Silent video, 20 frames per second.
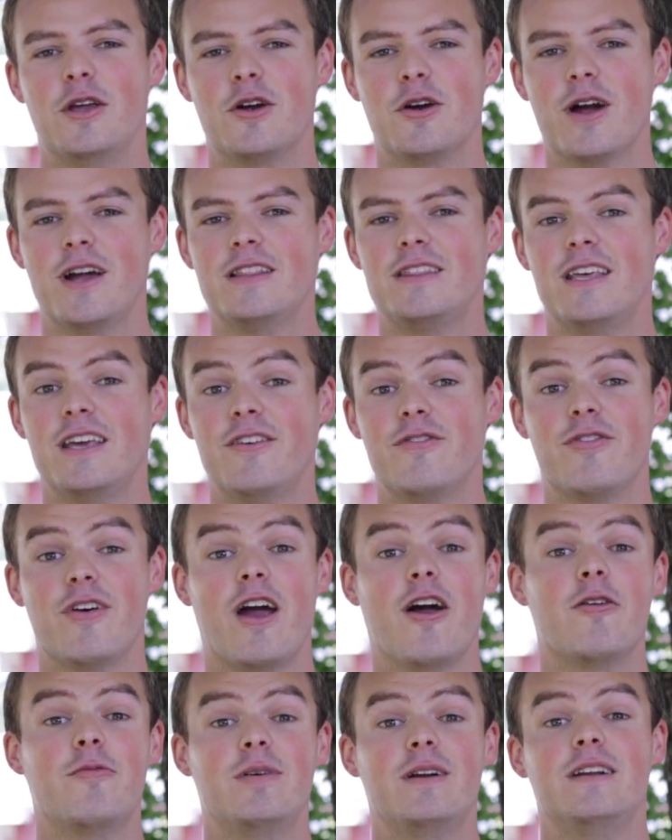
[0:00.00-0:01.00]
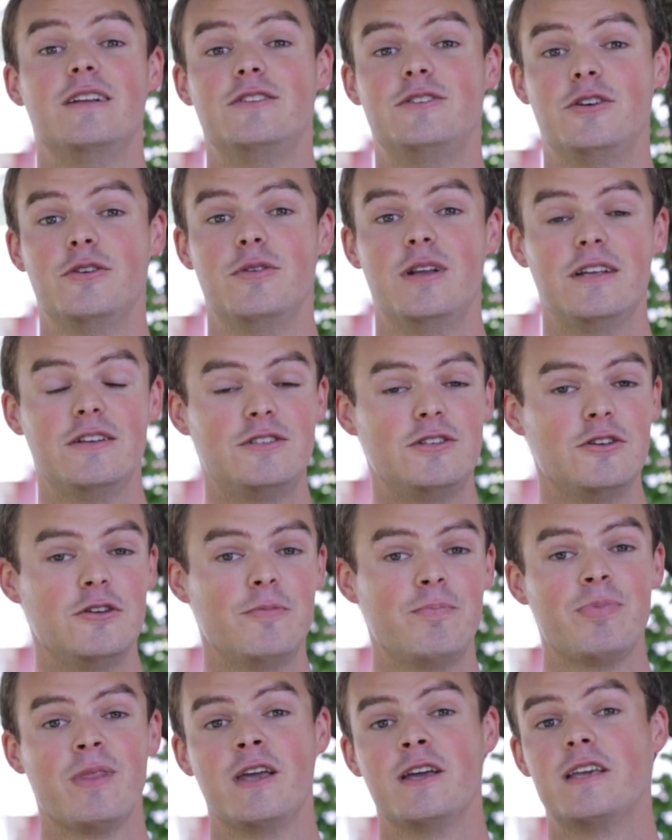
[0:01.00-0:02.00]
would be a great thing for everybody to tune
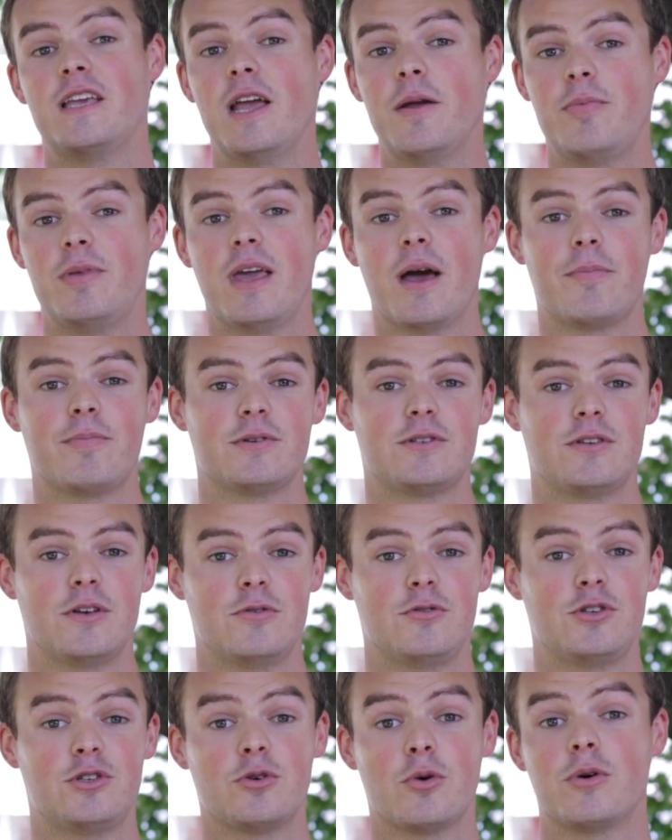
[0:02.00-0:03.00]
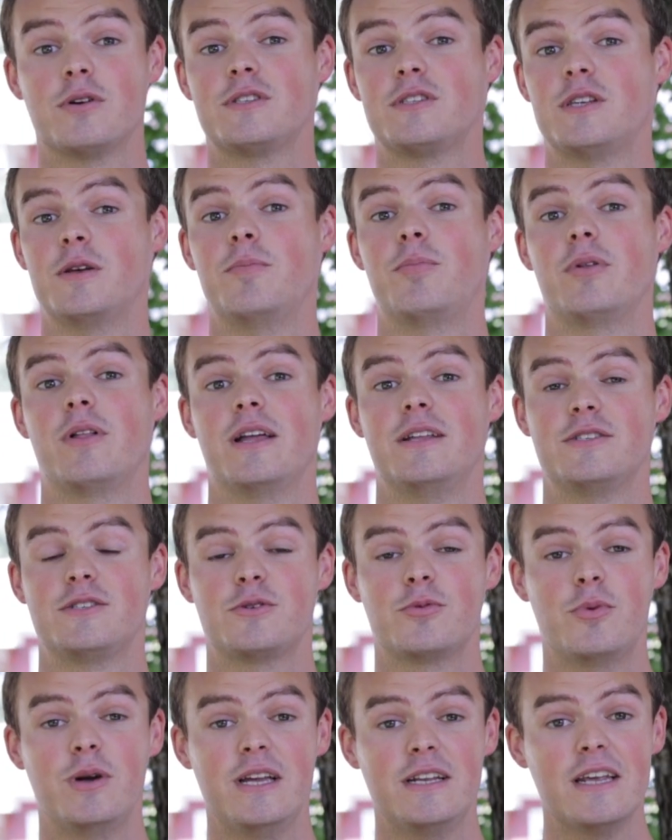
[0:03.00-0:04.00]
into. Keep the episode short, simple, and
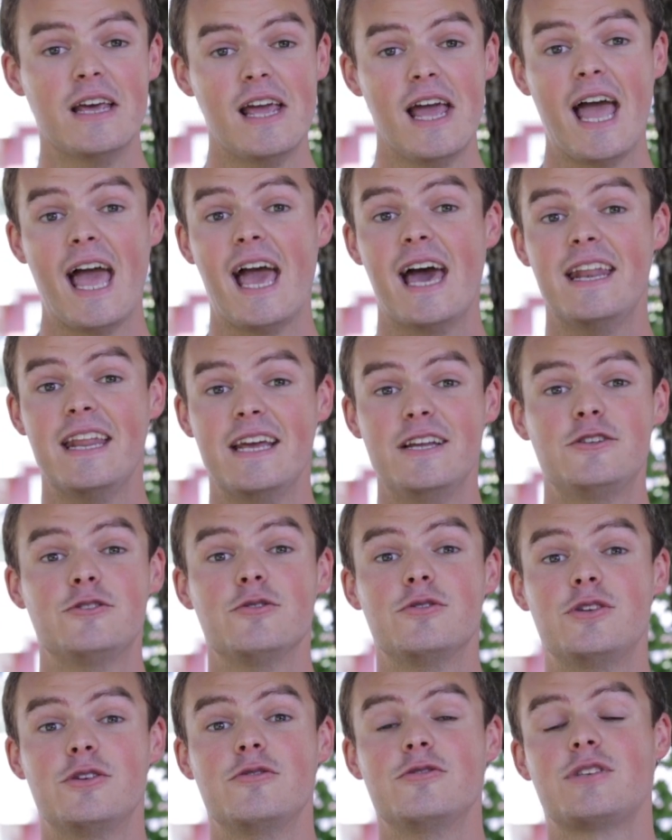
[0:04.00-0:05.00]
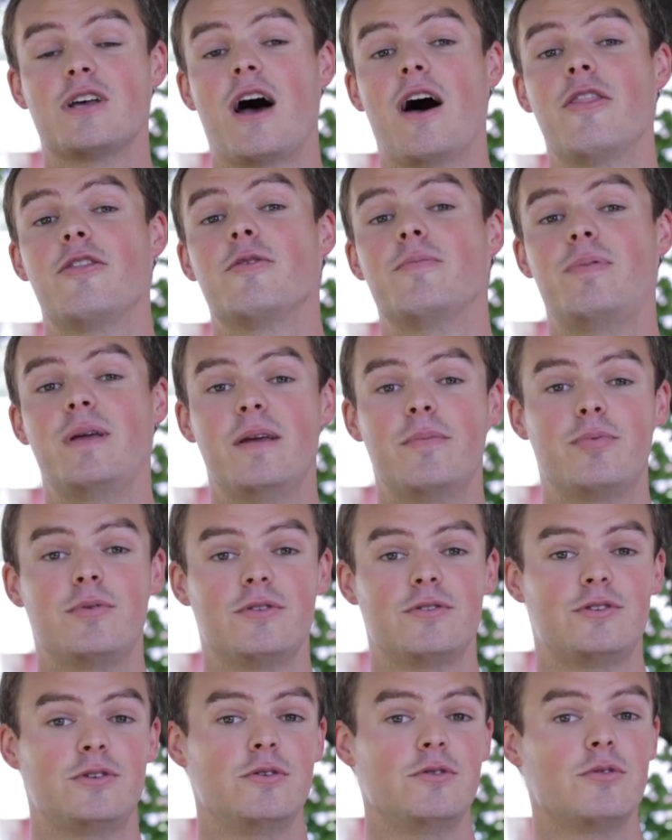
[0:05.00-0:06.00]
sweet, and introduce other
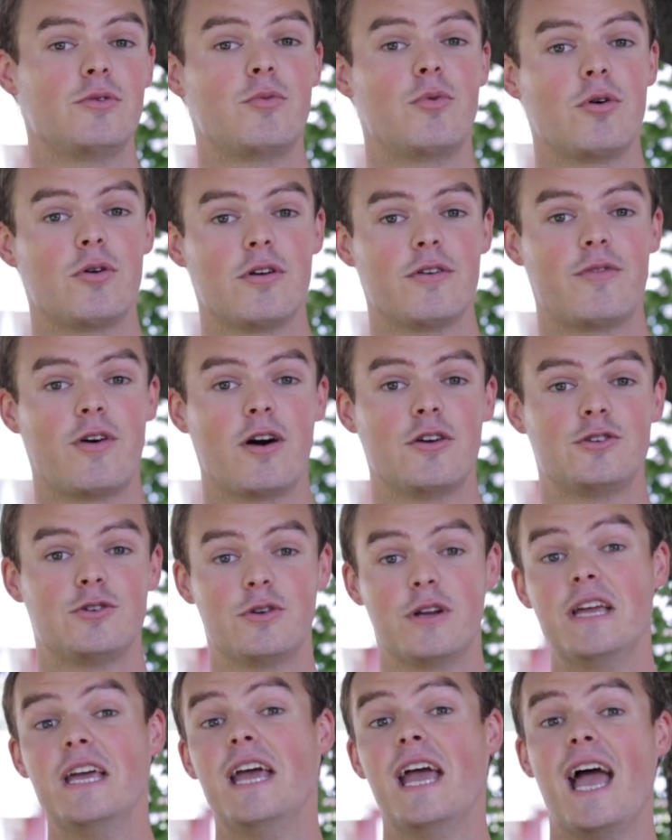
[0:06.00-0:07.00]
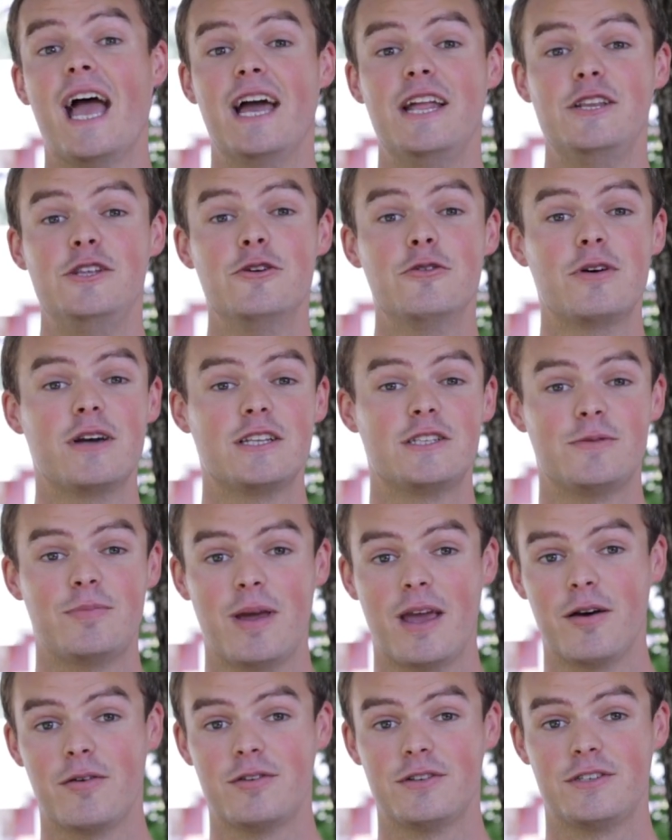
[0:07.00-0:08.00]
people to the world of archery, and you'll get to
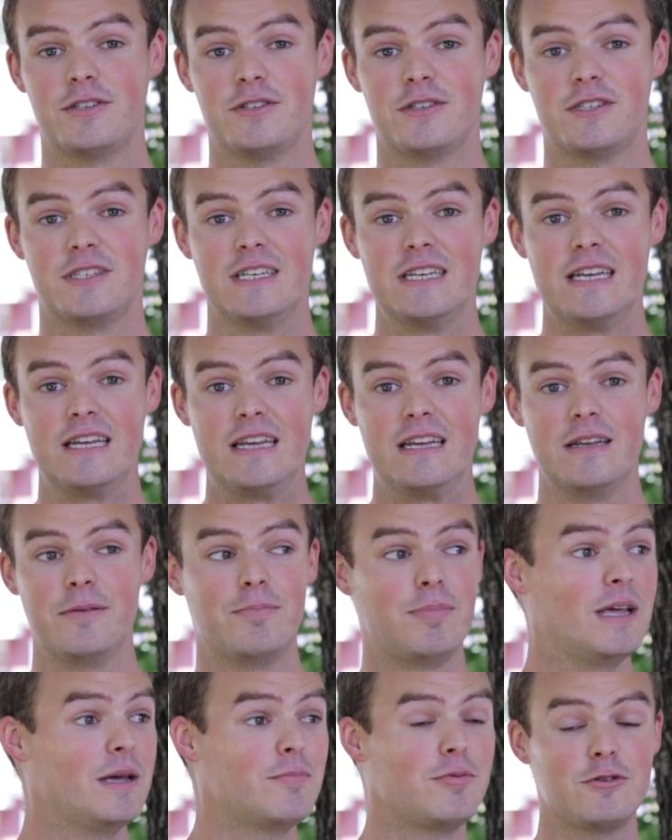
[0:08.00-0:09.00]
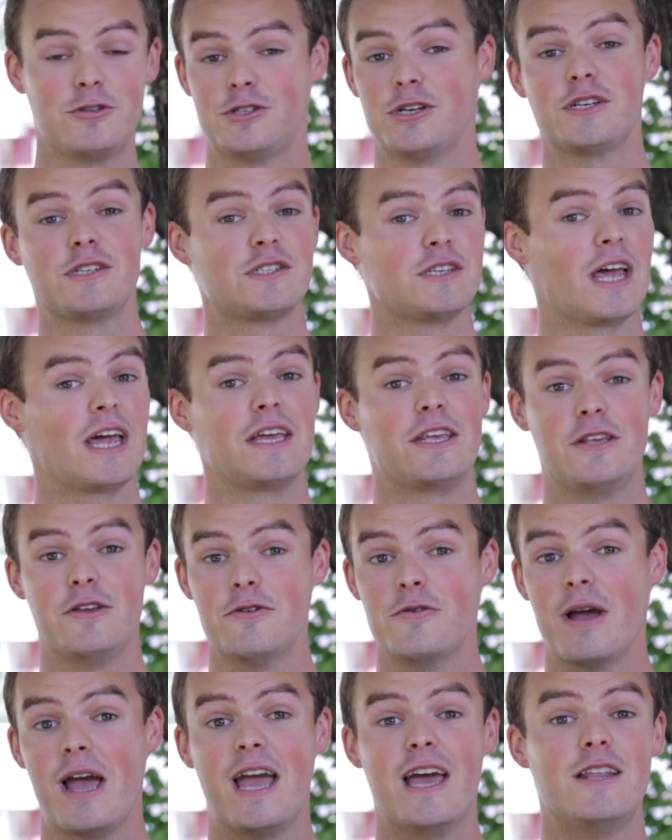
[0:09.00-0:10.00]
be able to see people just like
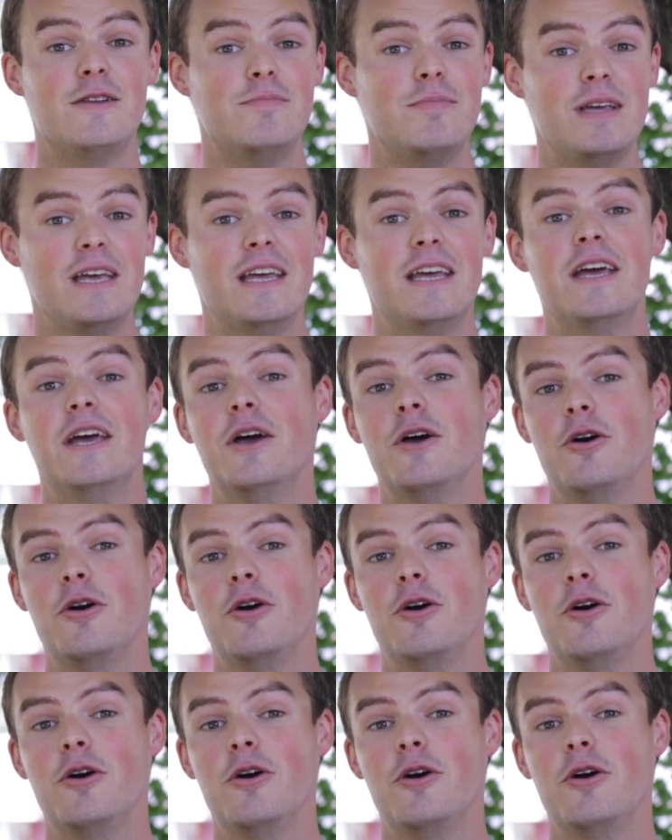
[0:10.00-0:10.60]
you and me